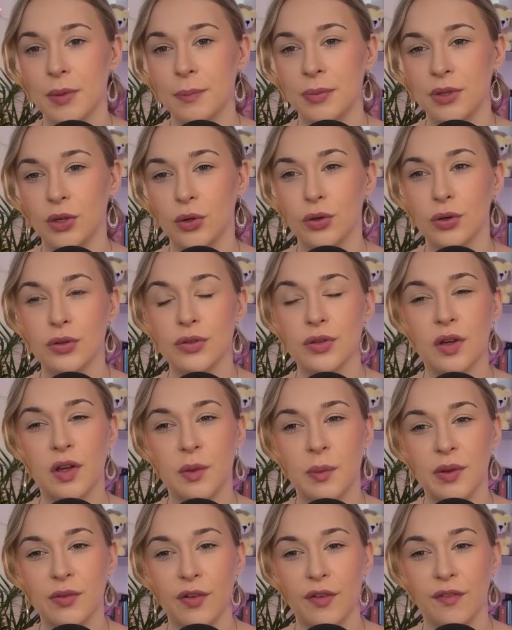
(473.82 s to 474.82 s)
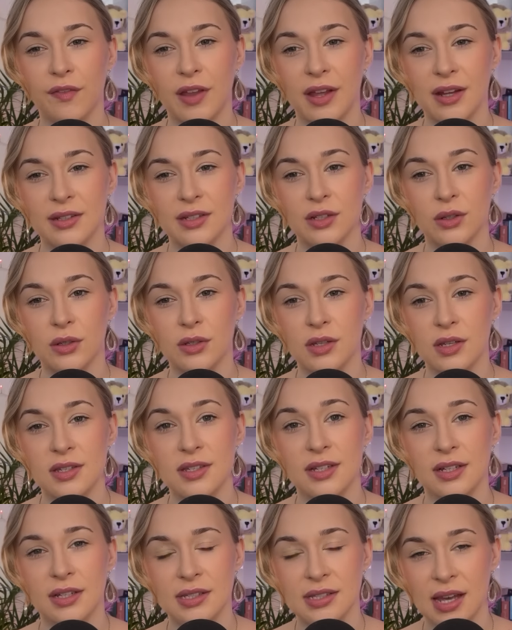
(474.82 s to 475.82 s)
But you're also going to be reflecting on the
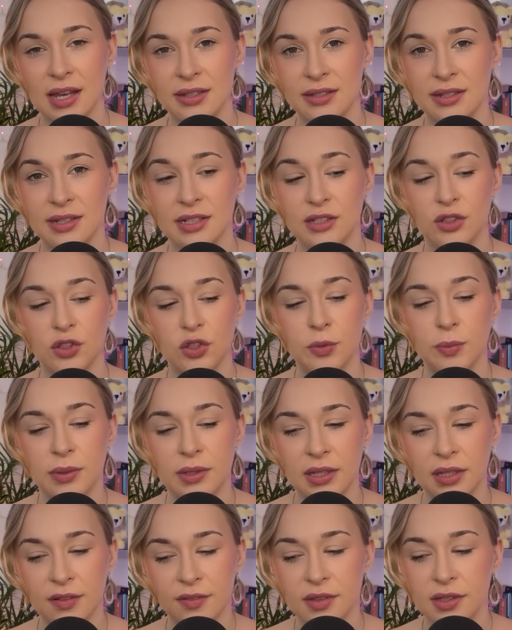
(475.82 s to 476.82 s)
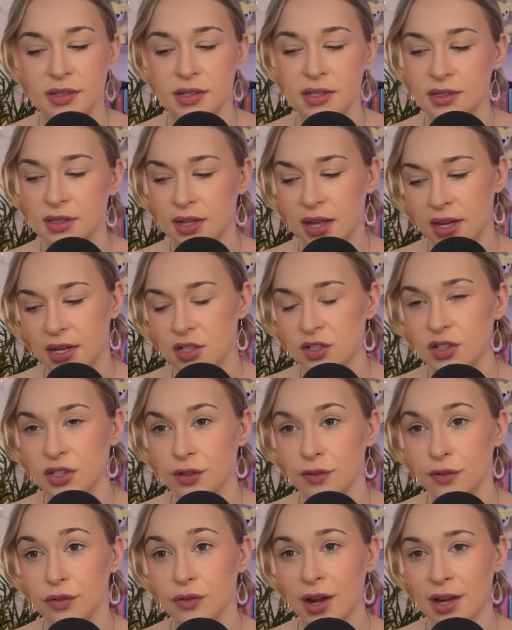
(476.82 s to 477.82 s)
success. And I do believe this is an energy
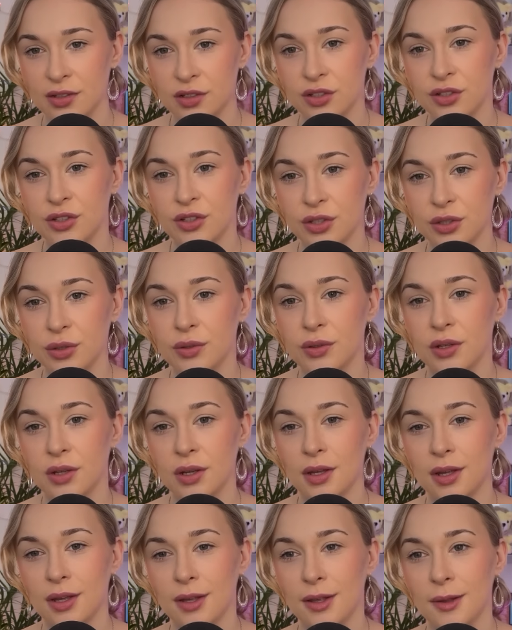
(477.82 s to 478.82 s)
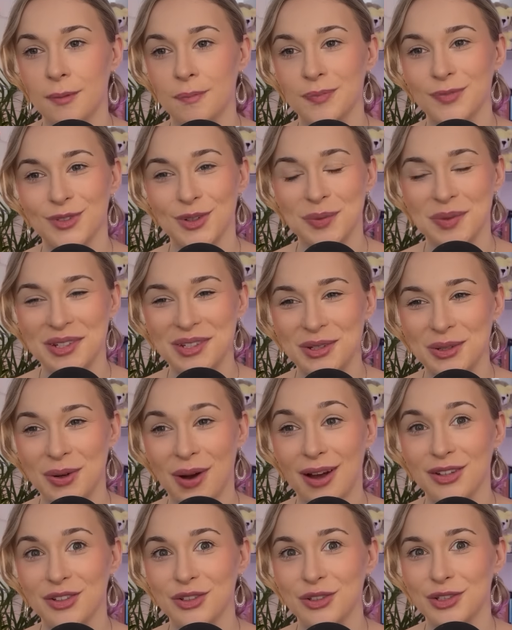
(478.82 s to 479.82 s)
of gratitude don't be too
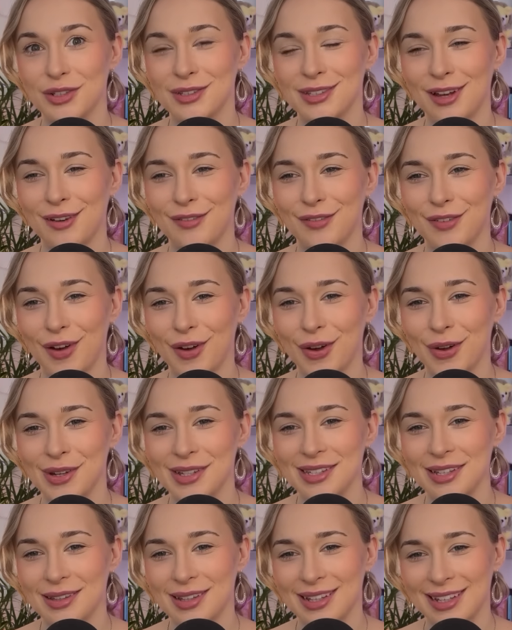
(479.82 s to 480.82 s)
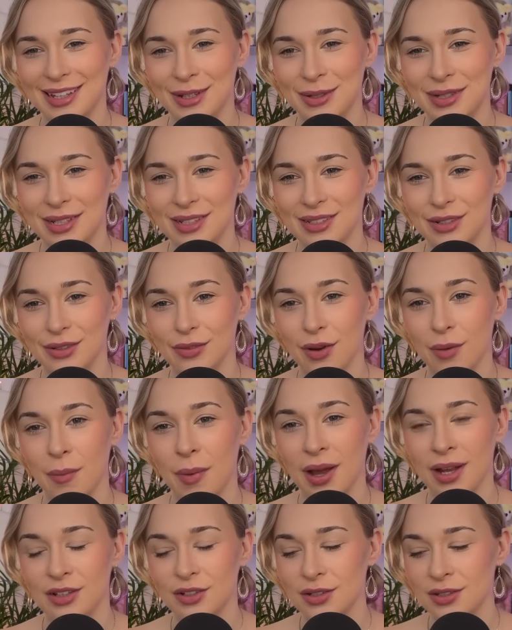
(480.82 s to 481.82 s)
harsh on yourself, Virgo. It's something that you need to
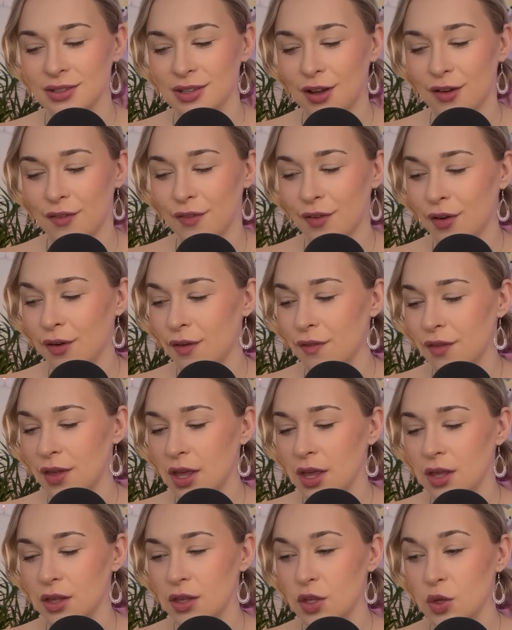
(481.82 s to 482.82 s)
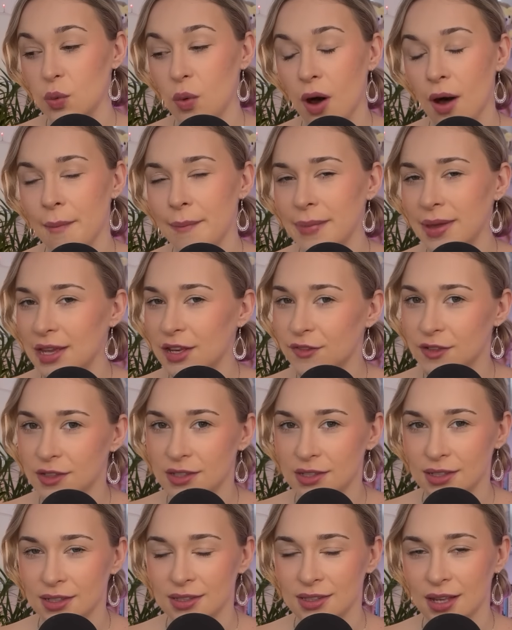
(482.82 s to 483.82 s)
remind yourself of. You are made for
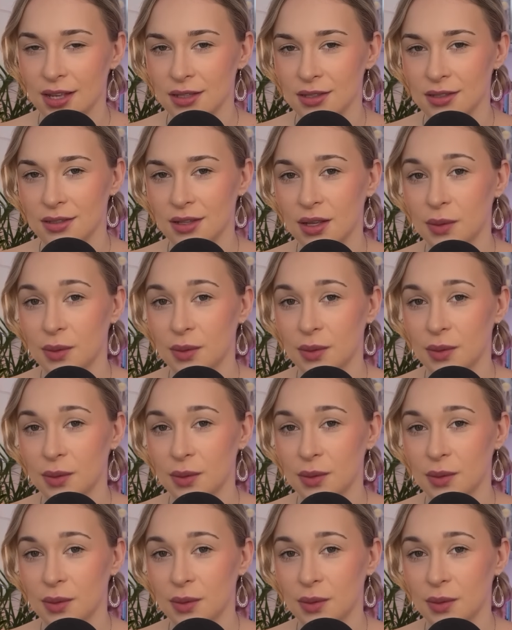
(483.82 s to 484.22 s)
success.